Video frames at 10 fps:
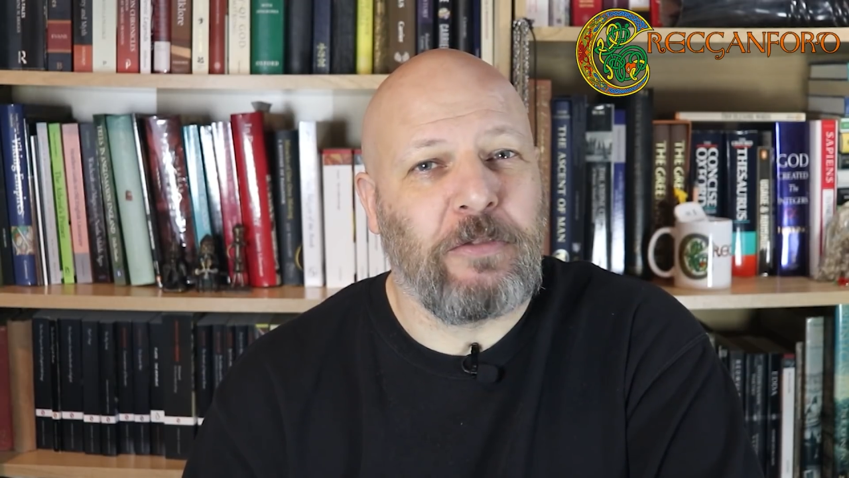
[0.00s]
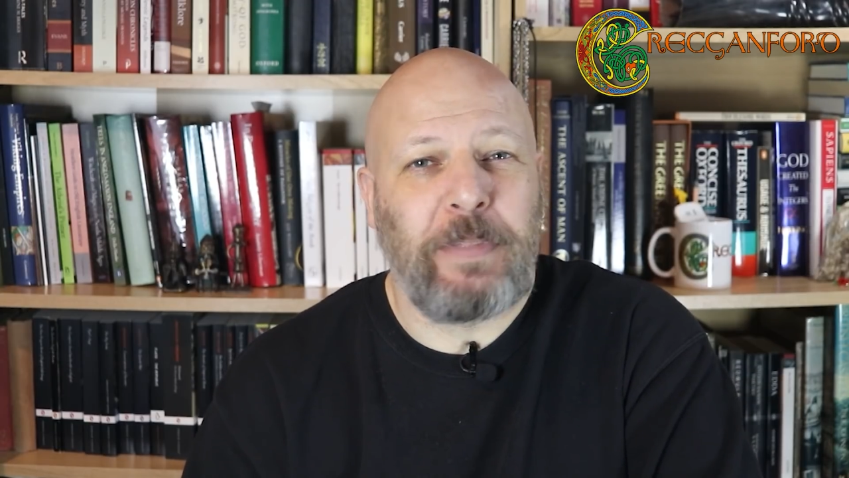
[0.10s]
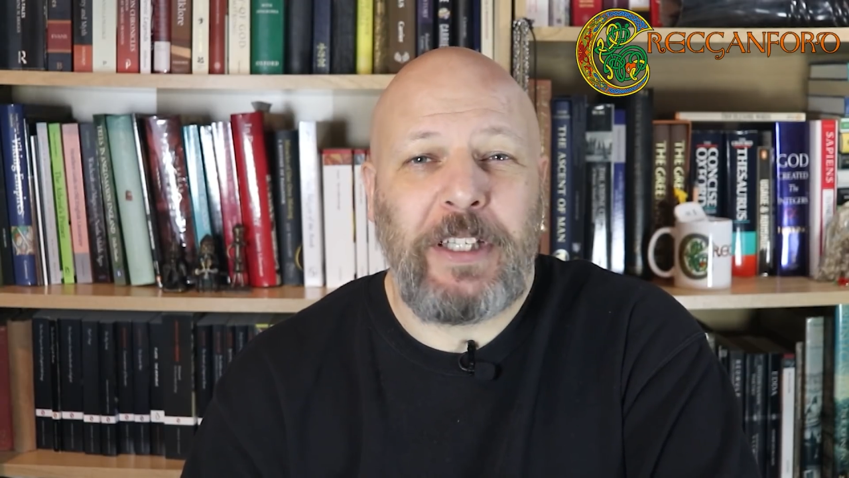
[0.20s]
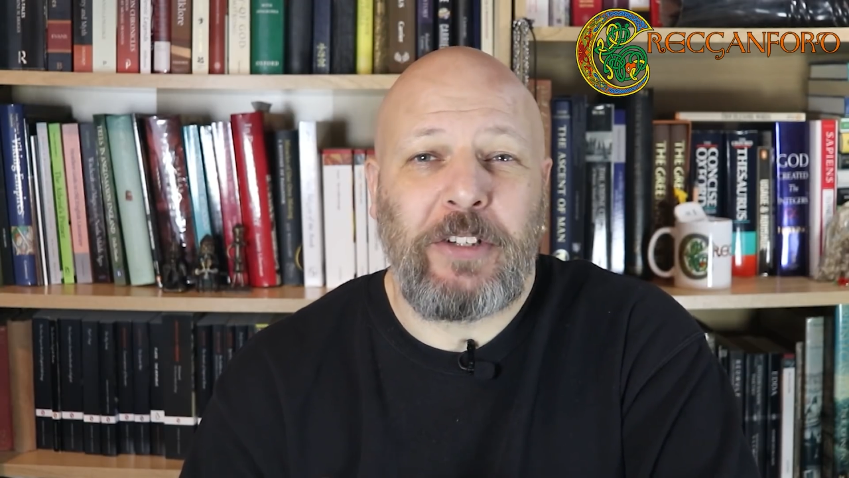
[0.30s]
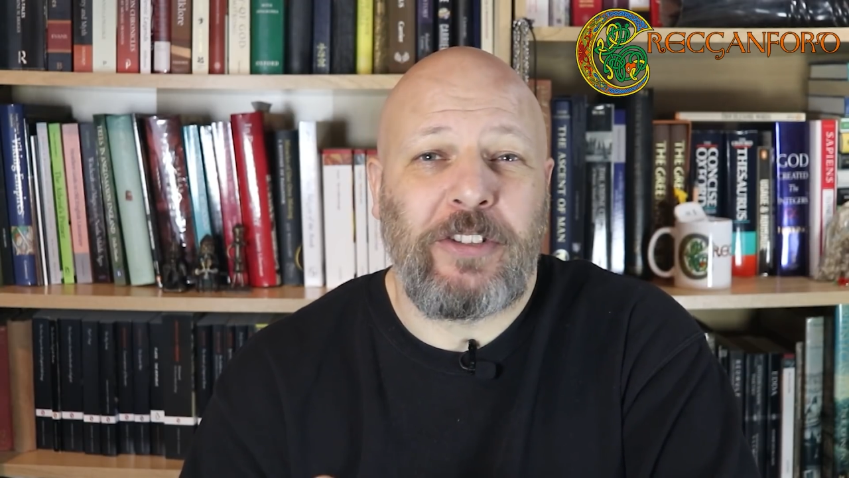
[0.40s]

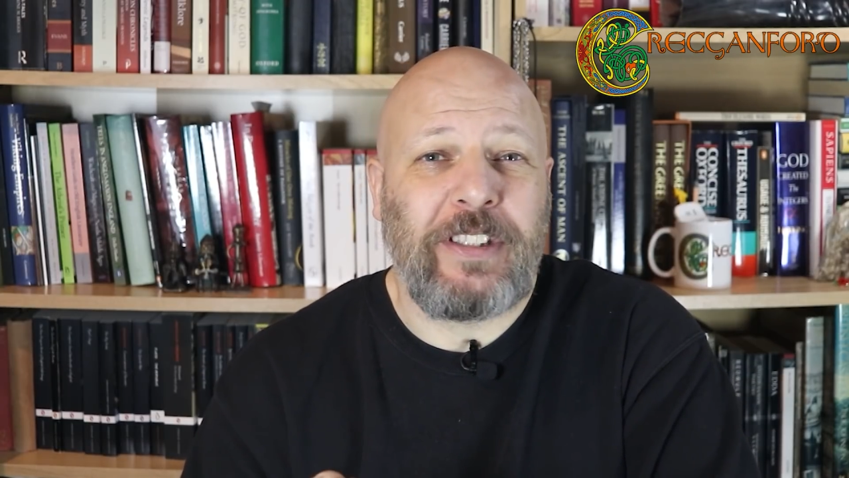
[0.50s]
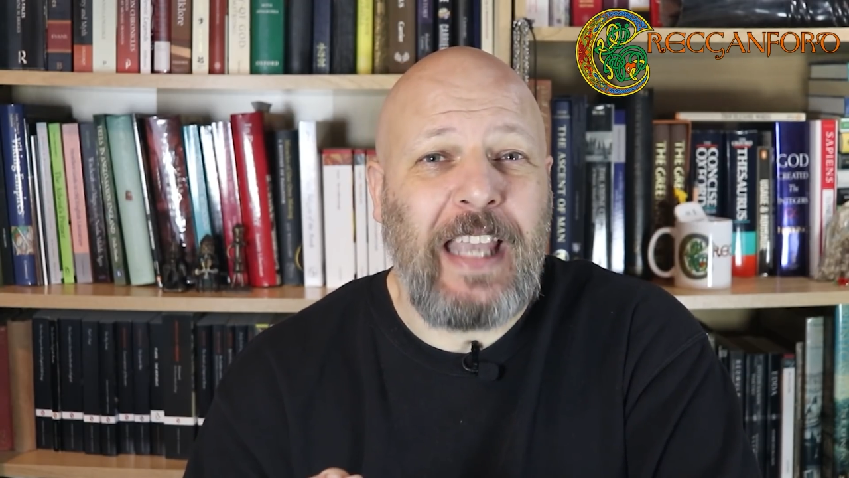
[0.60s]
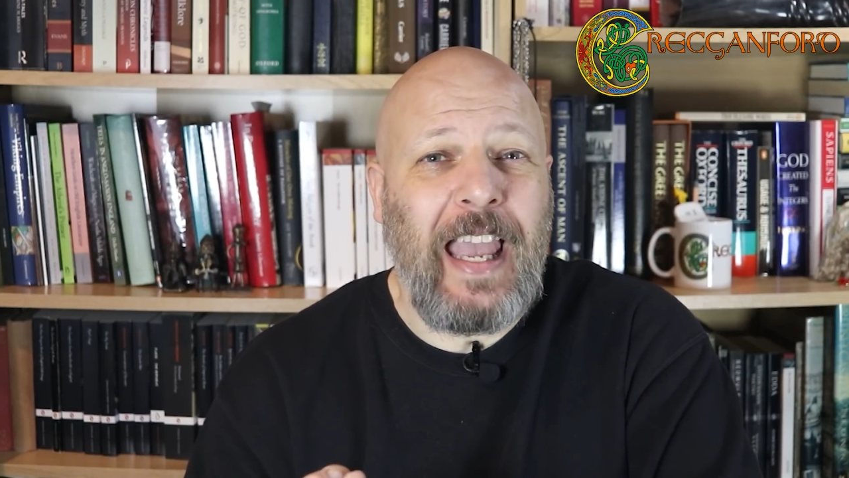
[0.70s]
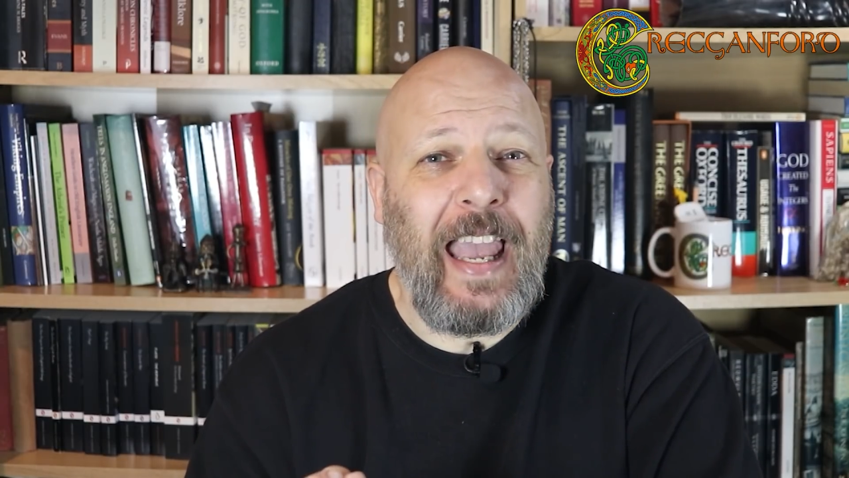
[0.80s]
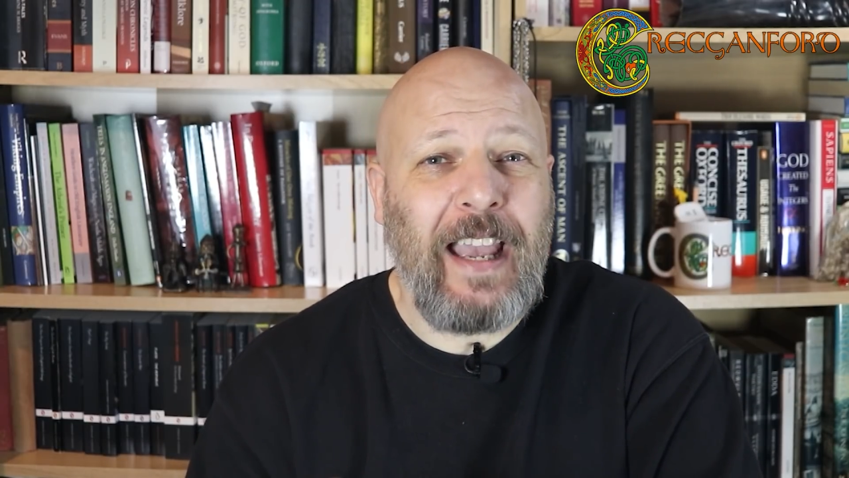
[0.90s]
because
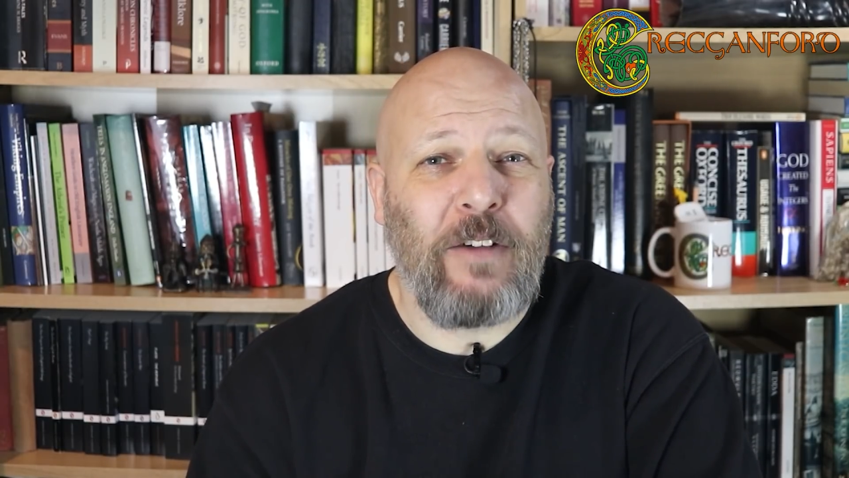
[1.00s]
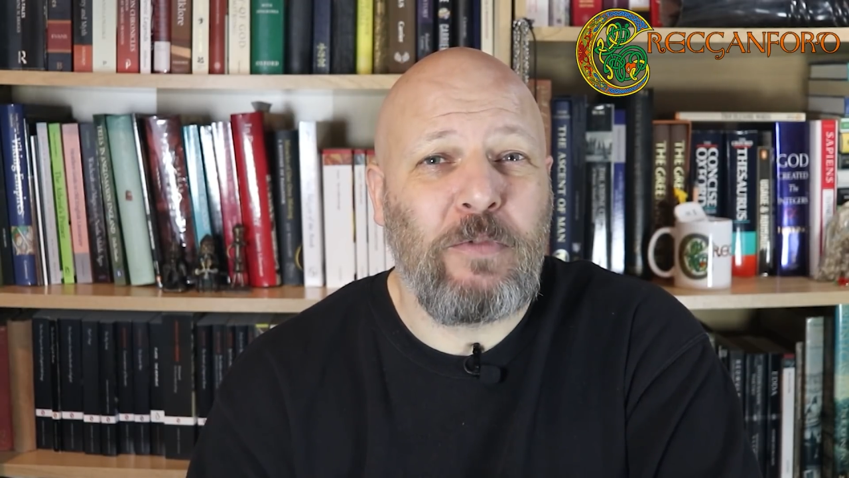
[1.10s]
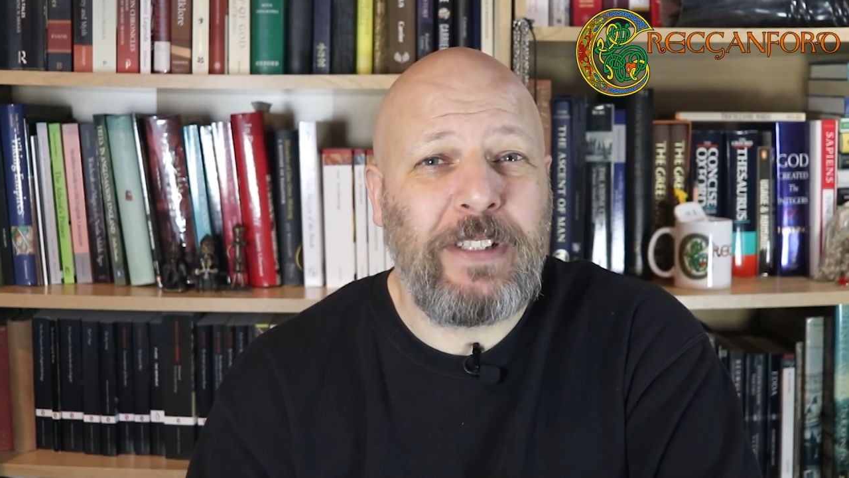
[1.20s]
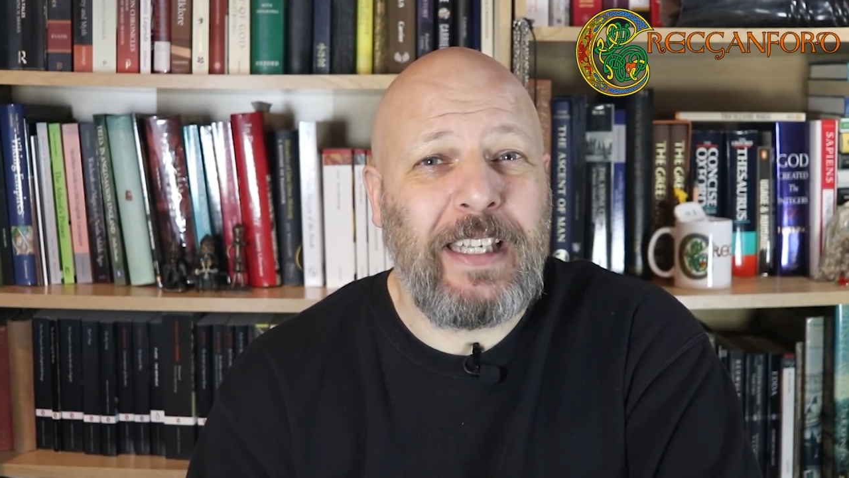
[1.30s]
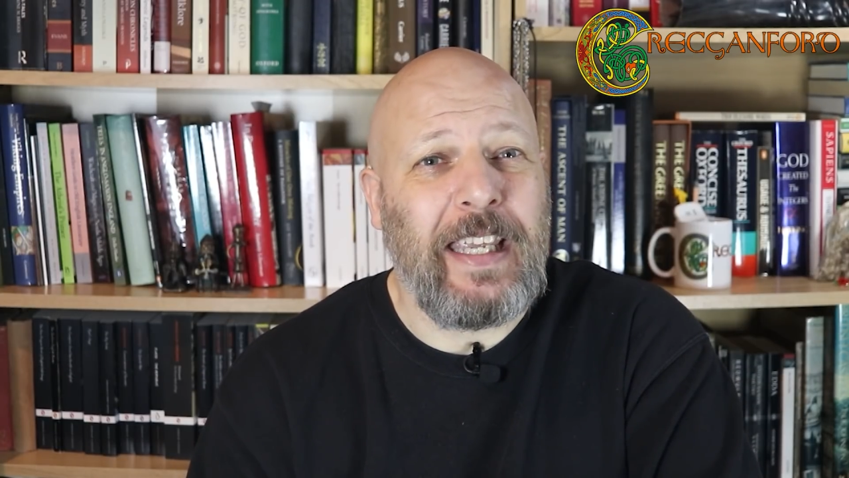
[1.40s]
how
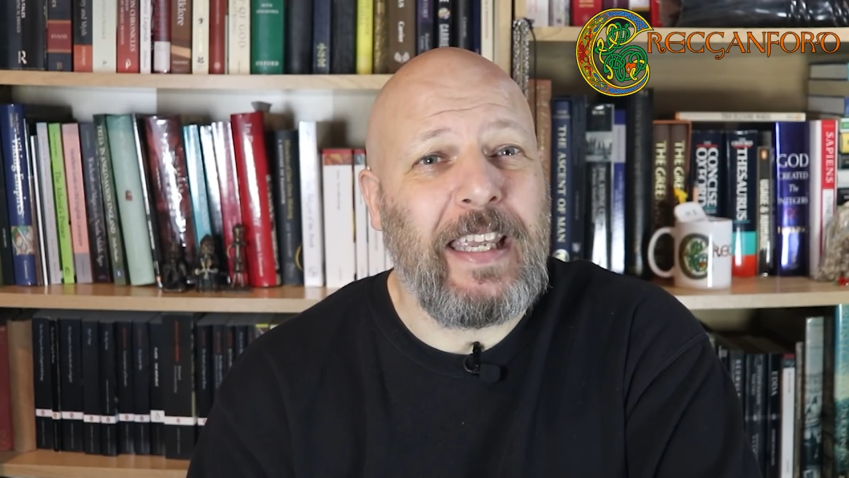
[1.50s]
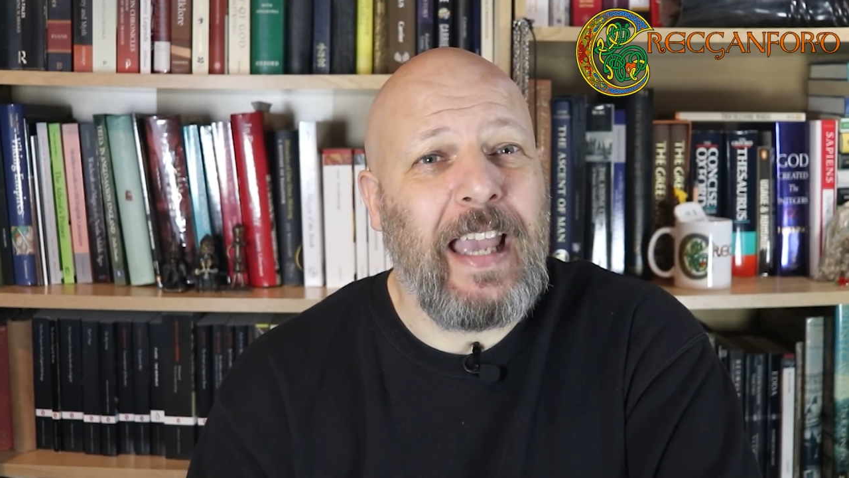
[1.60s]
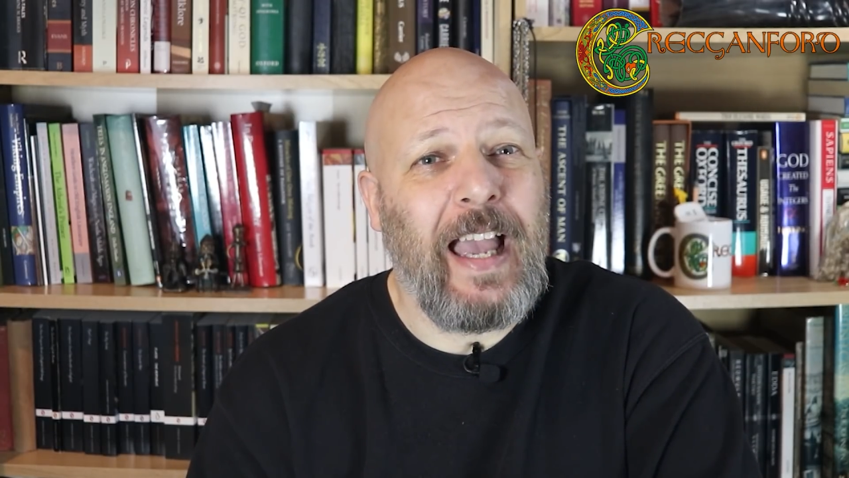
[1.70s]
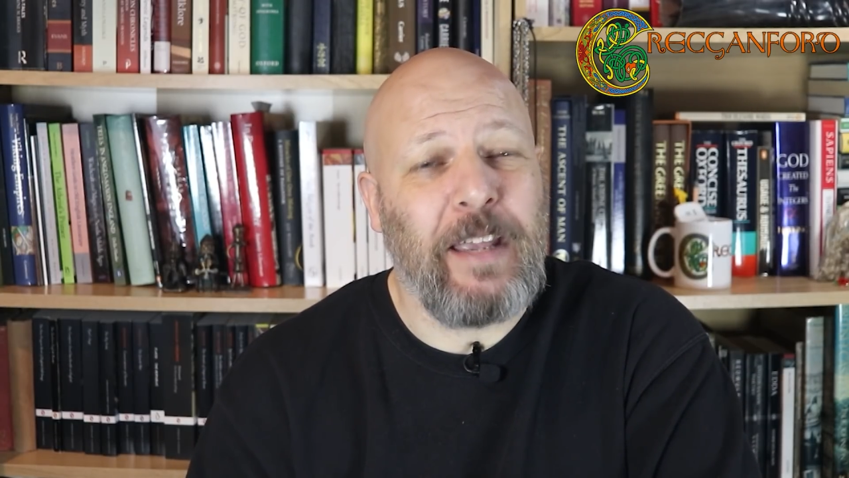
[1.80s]
was he